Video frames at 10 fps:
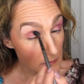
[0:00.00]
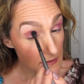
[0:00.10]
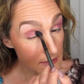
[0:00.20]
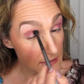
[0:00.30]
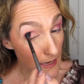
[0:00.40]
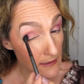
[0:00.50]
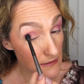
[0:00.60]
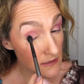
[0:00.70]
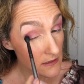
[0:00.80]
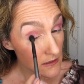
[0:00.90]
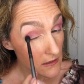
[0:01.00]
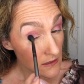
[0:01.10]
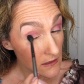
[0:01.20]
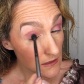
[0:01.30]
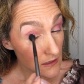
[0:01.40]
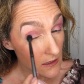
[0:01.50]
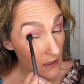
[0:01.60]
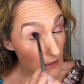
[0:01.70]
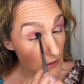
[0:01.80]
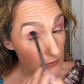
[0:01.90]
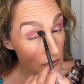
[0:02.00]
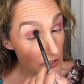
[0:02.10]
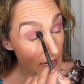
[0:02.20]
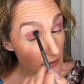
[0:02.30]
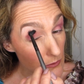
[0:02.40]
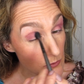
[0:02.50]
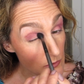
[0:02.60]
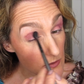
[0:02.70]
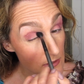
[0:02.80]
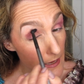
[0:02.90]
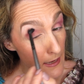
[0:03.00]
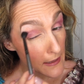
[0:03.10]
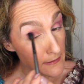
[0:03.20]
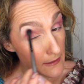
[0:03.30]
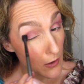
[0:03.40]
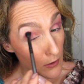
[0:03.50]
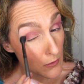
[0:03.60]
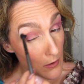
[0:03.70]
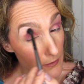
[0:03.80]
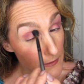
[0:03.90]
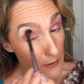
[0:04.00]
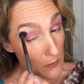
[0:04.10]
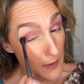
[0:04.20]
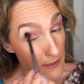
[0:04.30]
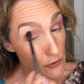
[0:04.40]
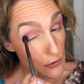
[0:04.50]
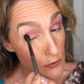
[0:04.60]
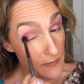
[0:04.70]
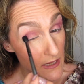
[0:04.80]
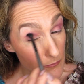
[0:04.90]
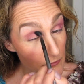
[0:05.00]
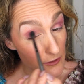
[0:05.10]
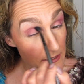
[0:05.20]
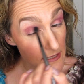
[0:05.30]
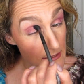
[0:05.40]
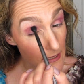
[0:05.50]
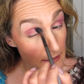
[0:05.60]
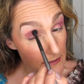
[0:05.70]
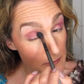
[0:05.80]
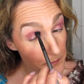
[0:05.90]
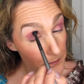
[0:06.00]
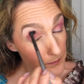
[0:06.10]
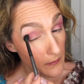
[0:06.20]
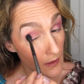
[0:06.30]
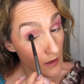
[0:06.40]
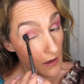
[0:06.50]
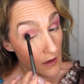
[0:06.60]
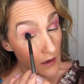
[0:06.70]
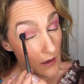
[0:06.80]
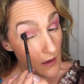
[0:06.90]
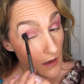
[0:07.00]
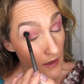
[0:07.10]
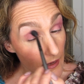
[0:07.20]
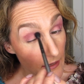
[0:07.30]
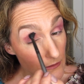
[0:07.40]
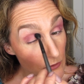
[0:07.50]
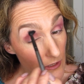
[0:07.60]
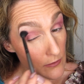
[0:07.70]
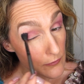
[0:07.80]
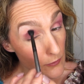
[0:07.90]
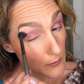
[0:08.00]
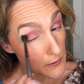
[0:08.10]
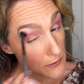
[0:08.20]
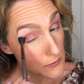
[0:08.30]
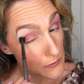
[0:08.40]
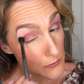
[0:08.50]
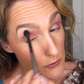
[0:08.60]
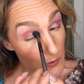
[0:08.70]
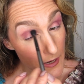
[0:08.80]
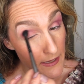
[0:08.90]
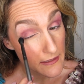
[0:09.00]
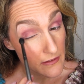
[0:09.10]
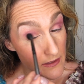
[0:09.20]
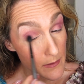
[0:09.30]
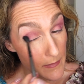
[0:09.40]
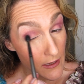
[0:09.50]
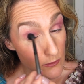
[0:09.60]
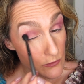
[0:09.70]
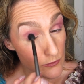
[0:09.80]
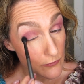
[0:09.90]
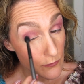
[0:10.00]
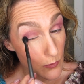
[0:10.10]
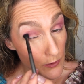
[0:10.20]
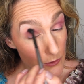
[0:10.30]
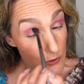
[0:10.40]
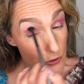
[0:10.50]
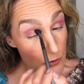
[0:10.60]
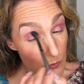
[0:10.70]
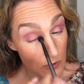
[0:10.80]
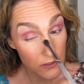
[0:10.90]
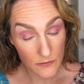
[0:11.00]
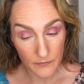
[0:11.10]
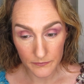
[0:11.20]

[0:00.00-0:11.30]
set of shadows, and they are on their way to me. I'm very excited and looking forward to trying them out for sure.